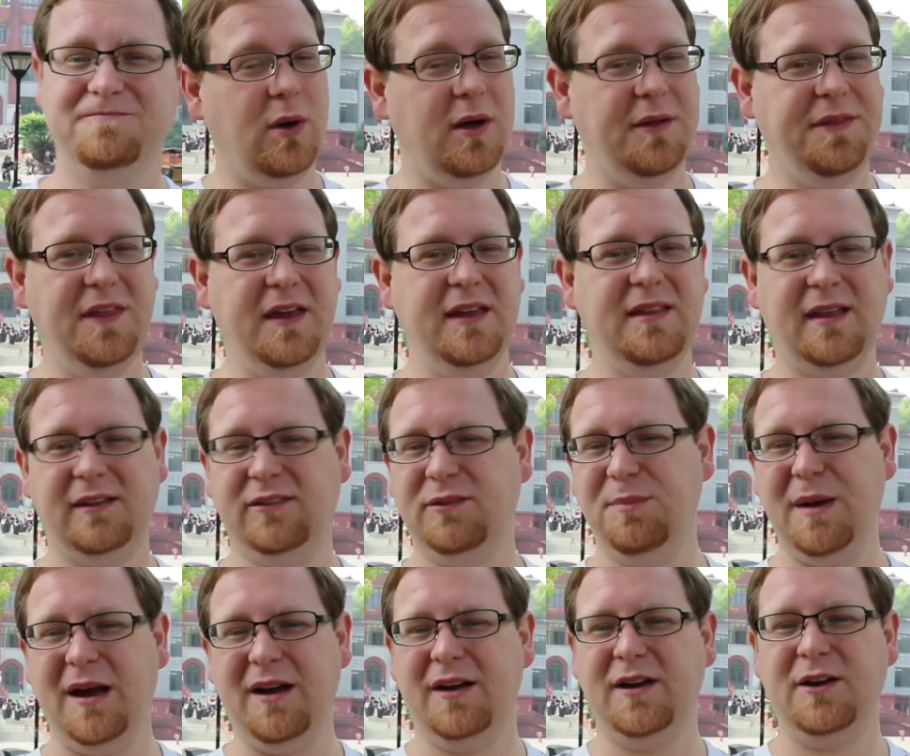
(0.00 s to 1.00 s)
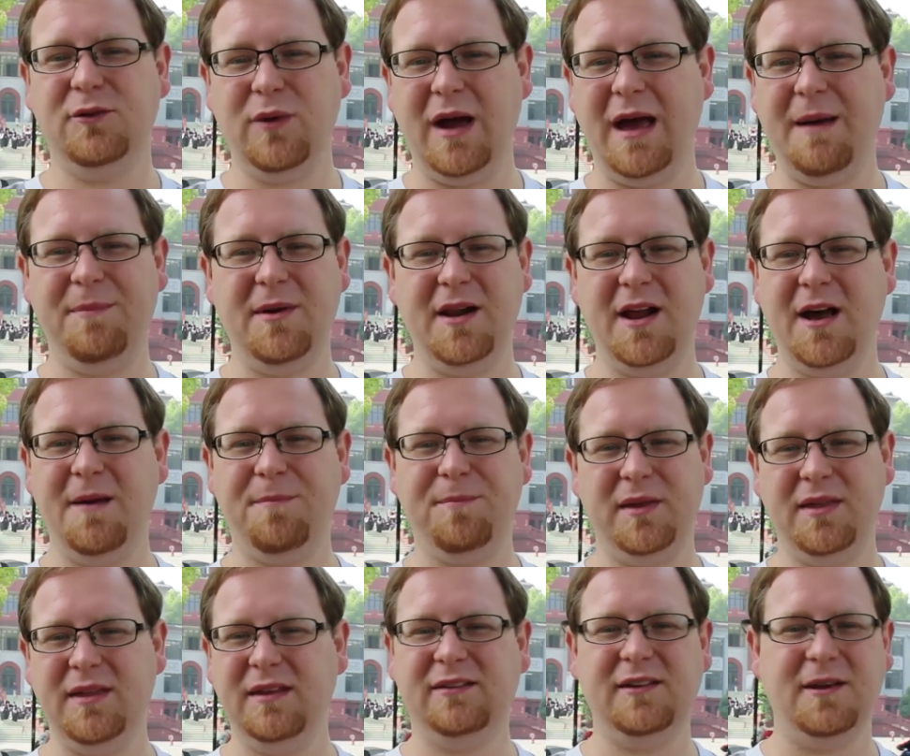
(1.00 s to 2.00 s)
Well, I think that's about going to wrap it
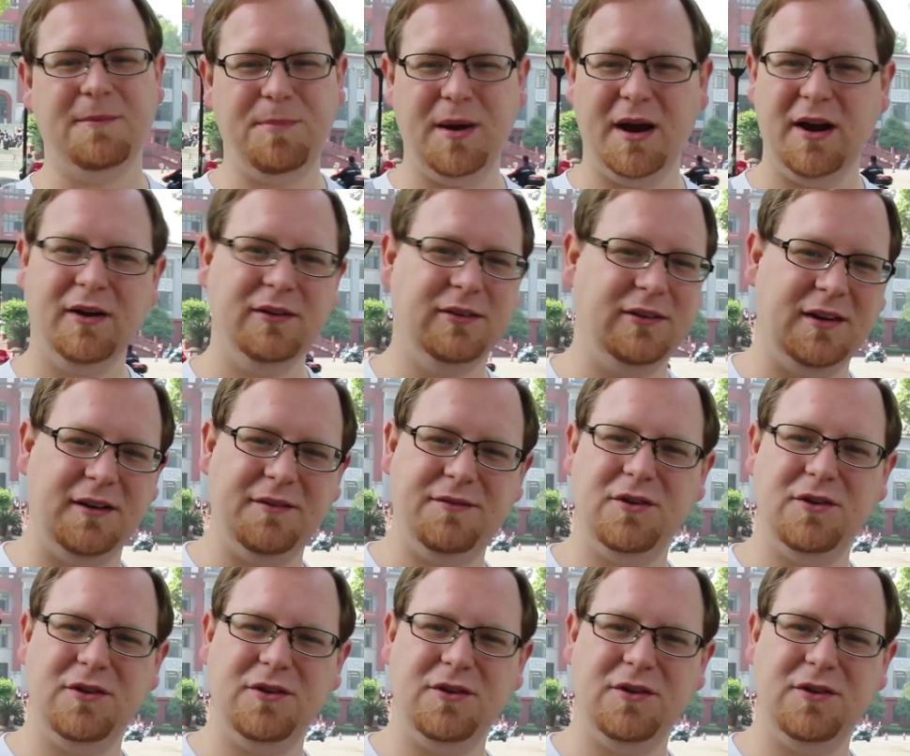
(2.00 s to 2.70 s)
up in this comparison